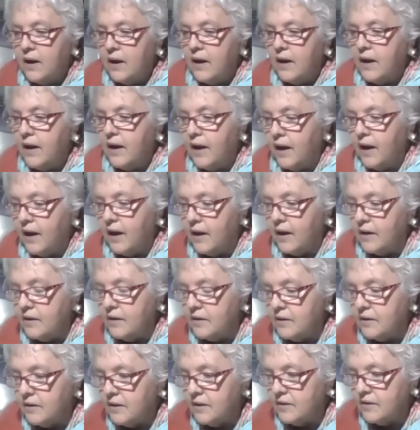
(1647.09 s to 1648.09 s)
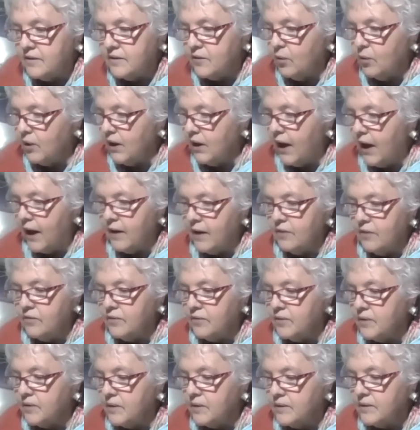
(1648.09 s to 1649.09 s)
And so a lot of
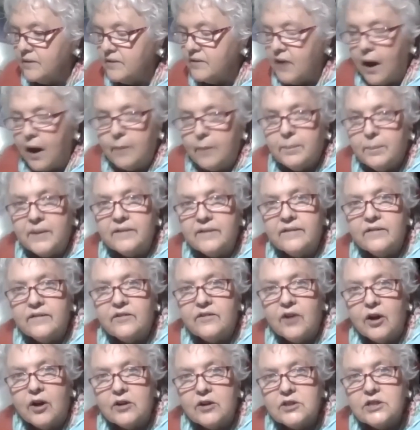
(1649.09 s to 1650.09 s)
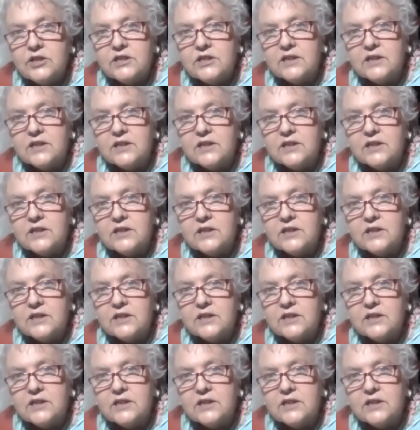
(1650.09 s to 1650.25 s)
stop and starts